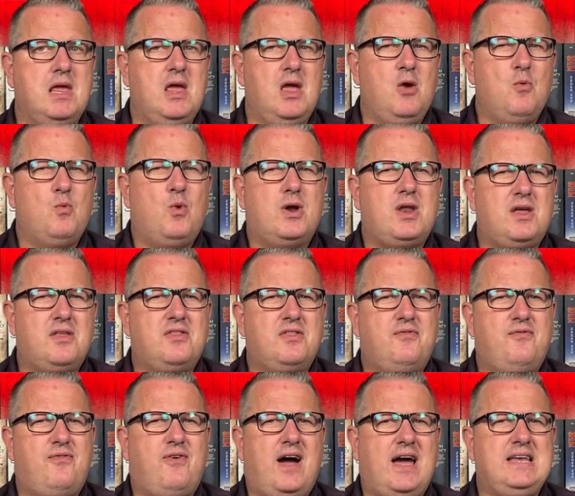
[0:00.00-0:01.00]
What are the
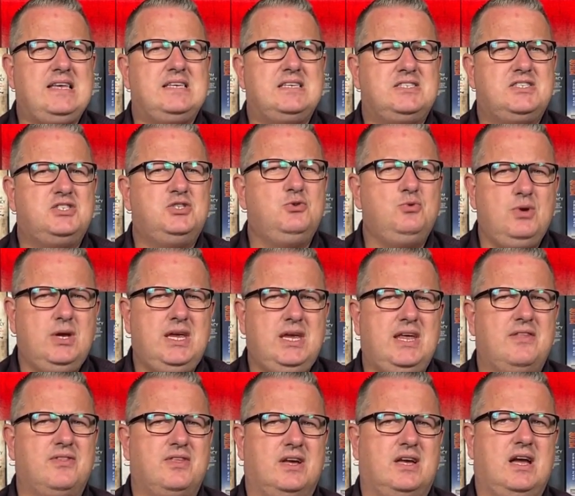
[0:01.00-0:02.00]
fighters doing
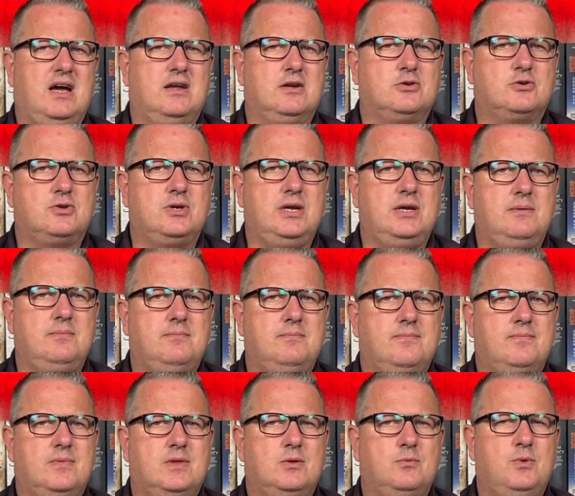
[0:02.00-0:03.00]
in the country?
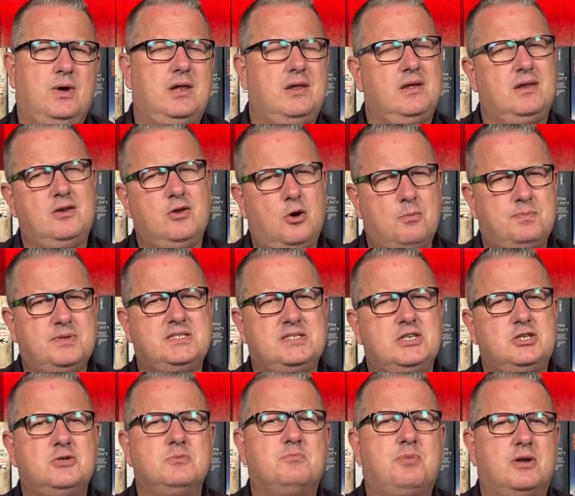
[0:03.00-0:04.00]
Well, an
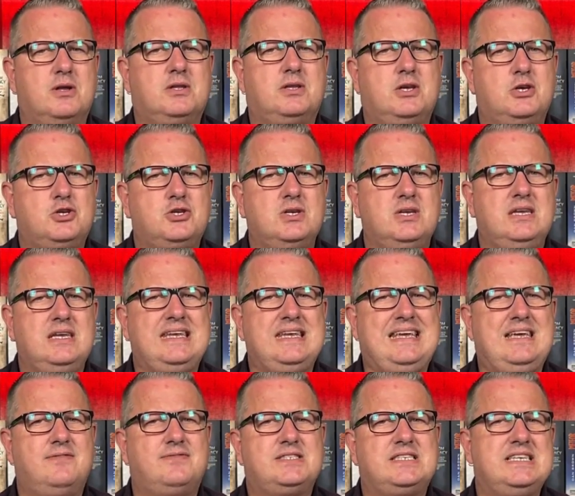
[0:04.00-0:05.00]
opposition politician
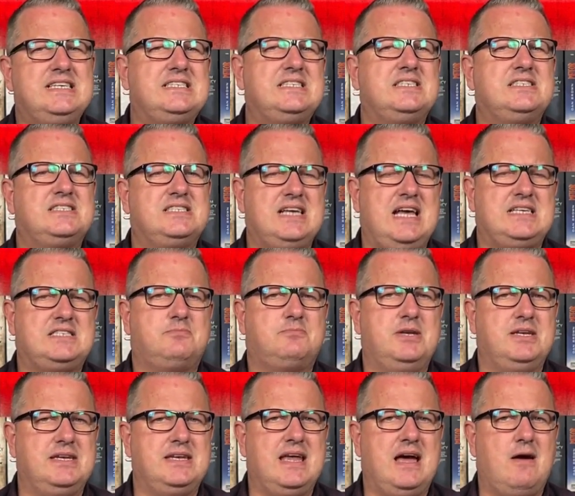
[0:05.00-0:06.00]
gives his
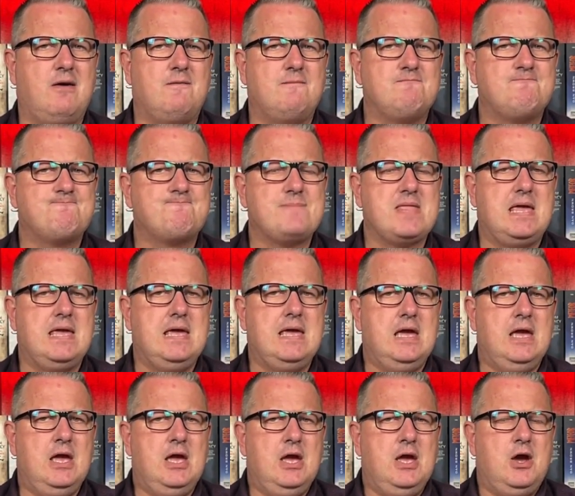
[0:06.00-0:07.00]
assessment now.
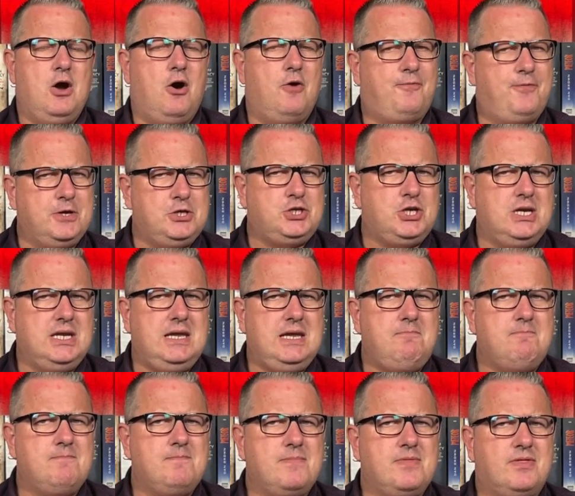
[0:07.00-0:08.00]
Officially,
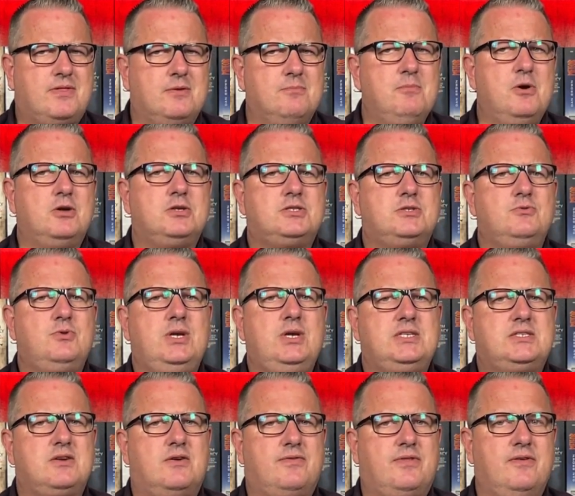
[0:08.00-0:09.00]
the
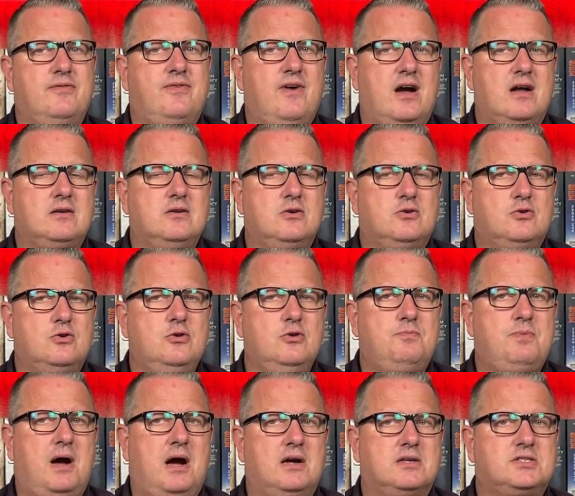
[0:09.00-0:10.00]
mercenaries of the Wagner
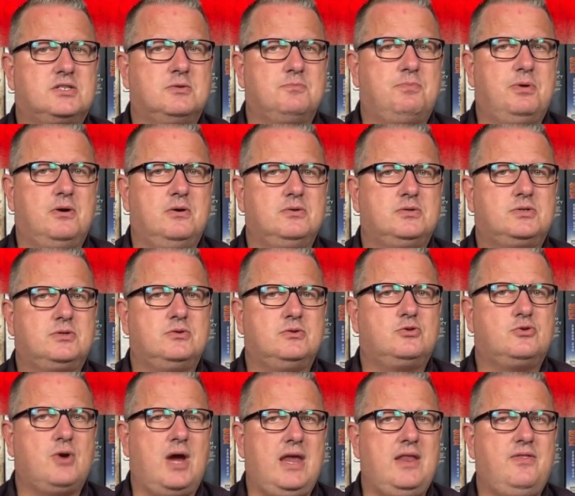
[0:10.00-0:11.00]
group are supposed to
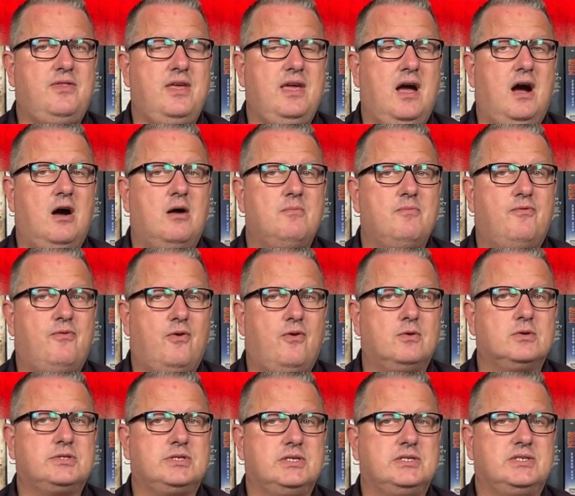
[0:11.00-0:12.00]
train the armed
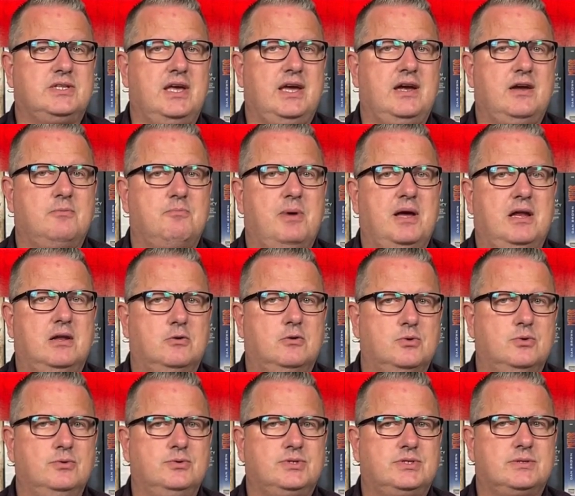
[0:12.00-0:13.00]
forces there in
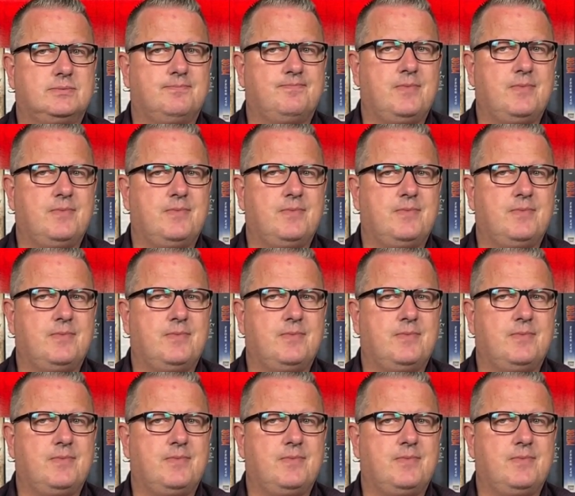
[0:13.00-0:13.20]
Belarus.